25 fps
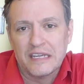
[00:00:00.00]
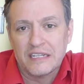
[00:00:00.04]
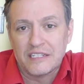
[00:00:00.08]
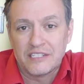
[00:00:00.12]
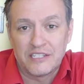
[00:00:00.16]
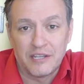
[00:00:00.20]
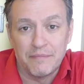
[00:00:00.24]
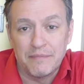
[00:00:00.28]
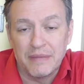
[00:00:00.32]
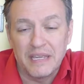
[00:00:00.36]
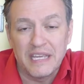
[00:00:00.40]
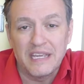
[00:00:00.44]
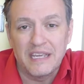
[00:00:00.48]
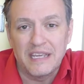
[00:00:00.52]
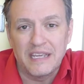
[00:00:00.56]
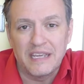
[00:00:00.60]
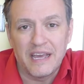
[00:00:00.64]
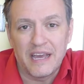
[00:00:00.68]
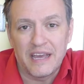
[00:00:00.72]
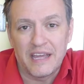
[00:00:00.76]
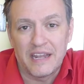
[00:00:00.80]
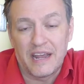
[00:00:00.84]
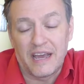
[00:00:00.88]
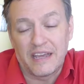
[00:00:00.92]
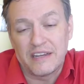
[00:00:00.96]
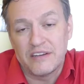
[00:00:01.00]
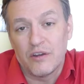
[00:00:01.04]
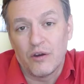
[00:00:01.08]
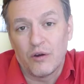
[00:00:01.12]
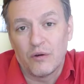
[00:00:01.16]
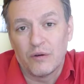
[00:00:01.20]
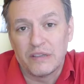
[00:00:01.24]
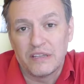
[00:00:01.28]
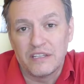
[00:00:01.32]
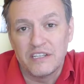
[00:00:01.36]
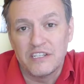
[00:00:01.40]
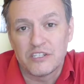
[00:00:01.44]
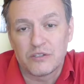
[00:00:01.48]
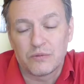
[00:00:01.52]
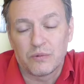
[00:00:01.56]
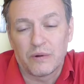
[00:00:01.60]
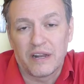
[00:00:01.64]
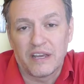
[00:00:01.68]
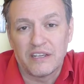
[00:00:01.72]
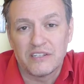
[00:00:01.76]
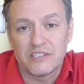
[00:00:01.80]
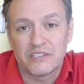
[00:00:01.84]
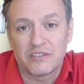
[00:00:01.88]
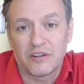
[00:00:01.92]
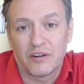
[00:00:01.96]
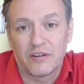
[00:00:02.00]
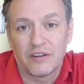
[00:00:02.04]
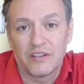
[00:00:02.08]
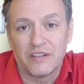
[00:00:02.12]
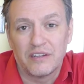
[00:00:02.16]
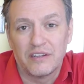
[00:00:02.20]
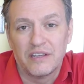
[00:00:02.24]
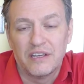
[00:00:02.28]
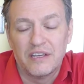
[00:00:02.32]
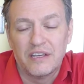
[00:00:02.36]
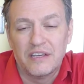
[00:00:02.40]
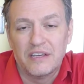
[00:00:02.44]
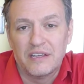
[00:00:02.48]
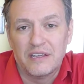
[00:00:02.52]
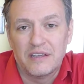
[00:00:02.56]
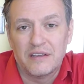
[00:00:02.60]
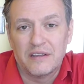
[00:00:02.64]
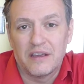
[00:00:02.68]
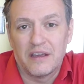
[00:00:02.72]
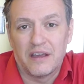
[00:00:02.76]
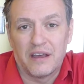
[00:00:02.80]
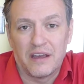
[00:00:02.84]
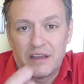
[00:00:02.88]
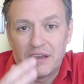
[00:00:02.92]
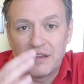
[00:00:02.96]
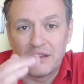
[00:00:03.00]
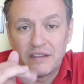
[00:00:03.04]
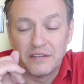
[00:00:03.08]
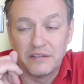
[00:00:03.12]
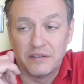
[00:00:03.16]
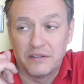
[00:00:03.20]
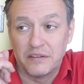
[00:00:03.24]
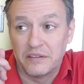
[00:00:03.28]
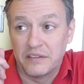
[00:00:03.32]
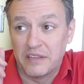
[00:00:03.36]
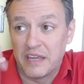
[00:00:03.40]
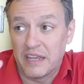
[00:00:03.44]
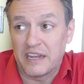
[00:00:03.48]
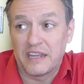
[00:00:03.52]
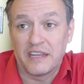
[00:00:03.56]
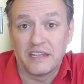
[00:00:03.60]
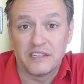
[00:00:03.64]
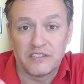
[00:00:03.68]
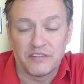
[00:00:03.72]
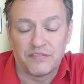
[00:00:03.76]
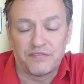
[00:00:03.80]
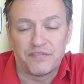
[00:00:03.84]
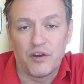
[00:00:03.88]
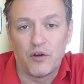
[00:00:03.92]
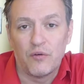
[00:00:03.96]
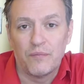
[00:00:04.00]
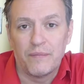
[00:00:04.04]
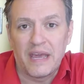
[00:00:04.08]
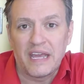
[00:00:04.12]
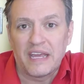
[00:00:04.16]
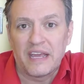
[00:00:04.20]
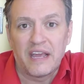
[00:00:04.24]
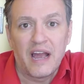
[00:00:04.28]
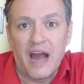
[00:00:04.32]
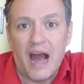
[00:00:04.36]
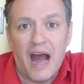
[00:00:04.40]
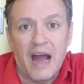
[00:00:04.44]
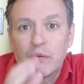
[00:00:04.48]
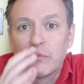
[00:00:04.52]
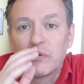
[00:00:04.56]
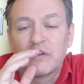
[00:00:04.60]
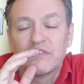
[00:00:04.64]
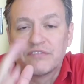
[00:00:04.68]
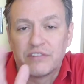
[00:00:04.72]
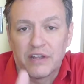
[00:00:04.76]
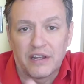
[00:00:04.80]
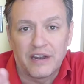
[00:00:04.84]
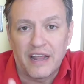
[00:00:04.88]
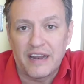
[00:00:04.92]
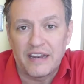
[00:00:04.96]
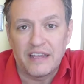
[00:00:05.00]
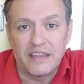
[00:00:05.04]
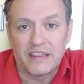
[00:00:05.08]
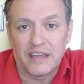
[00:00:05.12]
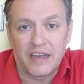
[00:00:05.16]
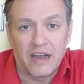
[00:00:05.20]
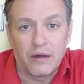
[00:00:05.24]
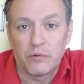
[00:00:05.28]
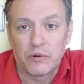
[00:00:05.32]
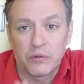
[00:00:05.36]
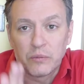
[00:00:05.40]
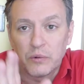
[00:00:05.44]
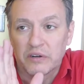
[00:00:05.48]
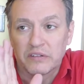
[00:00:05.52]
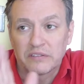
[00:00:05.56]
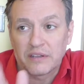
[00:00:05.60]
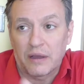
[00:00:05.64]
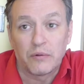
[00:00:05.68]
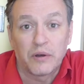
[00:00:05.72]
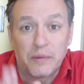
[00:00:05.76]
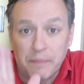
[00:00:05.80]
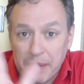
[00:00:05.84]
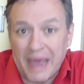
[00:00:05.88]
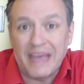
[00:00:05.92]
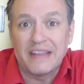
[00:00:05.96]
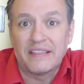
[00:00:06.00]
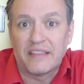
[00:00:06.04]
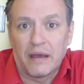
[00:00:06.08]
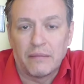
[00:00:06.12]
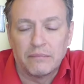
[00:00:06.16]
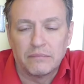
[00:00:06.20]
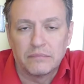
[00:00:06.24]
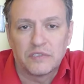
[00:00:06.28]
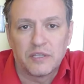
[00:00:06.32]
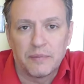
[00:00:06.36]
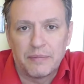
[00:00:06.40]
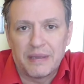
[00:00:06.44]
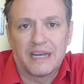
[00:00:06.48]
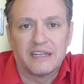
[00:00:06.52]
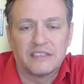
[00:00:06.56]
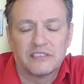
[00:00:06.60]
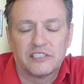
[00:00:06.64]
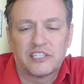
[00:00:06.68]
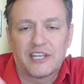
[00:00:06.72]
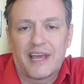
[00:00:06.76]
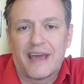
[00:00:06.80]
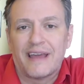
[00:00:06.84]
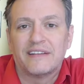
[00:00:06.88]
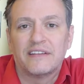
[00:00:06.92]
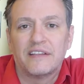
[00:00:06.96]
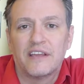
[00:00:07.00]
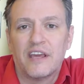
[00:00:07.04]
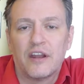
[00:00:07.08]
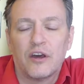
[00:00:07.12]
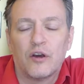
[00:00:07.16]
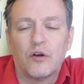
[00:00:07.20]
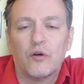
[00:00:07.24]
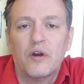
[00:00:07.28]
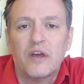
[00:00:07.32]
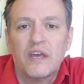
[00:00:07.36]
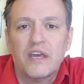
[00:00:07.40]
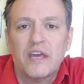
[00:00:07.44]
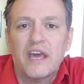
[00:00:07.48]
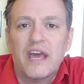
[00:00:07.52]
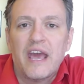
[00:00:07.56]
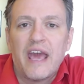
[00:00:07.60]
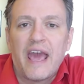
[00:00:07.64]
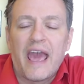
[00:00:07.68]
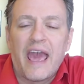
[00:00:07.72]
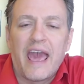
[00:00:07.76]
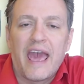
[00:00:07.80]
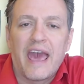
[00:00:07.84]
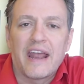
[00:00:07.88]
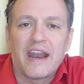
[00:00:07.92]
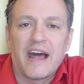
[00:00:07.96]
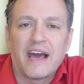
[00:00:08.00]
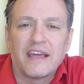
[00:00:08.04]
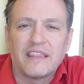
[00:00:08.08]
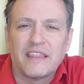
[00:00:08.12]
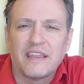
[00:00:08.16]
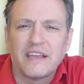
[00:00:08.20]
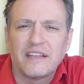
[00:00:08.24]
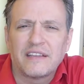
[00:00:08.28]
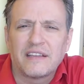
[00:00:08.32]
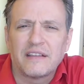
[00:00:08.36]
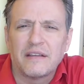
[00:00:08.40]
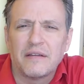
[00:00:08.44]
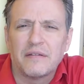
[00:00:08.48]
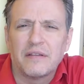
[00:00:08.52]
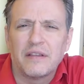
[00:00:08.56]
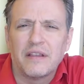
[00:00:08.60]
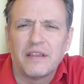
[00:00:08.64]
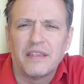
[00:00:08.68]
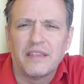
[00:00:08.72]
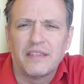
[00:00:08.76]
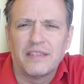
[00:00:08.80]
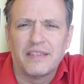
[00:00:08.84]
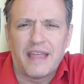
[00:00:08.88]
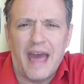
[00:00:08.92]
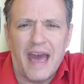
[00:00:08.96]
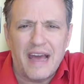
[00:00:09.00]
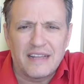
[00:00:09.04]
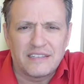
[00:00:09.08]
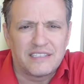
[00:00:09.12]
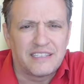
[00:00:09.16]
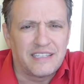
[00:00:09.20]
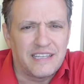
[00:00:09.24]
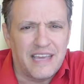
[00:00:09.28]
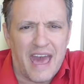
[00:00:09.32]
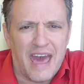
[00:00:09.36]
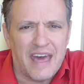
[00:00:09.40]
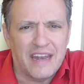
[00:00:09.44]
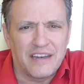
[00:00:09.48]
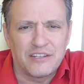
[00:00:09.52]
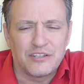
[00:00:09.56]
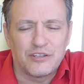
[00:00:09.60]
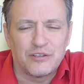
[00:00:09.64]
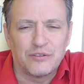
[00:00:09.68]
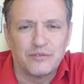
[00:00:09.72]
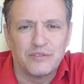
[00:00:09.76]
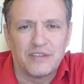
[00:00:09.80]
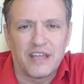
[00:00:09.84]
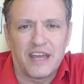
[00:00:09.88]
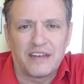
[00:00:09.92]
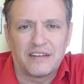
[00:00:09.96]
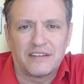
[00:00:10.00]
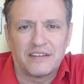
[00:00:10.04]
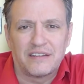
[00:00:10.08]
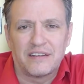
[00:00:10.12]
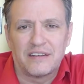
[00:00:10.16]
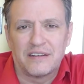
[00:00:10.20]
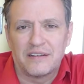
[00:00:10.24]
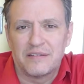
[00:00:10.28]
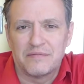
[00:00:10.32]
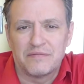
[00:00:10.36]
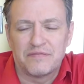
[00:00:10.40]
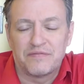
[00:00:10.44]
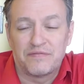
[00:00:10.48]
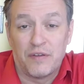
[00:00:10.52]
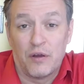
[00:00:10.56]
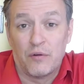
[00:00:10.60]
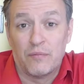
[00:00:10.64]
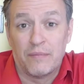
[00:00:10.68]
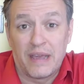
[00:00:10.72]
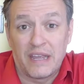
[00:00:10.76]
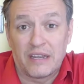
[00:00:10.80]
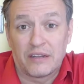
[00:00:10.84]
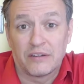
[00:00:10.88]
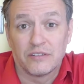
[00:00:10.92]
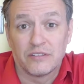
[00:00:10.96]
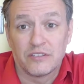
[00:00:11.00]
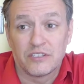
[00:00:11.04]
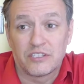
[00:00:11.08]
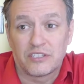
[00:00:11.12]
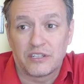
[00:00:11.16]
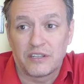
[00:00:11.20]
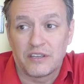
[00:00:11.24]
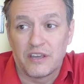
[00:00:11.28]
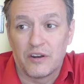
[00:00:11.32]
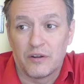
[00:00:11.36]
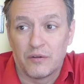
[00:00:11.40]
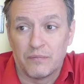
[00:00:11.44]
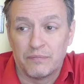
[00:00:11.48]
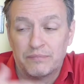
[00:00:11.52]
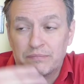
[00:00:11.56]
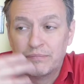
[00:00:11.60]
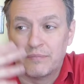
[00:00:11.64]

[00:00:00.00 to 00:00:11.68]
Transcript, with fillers: to me and i know at least when i started uh, getting into filmmaking, I would have done anything. I would have worked. I would have paid them to be on set, you know. And I think that's the attitude that filmmakers, you know,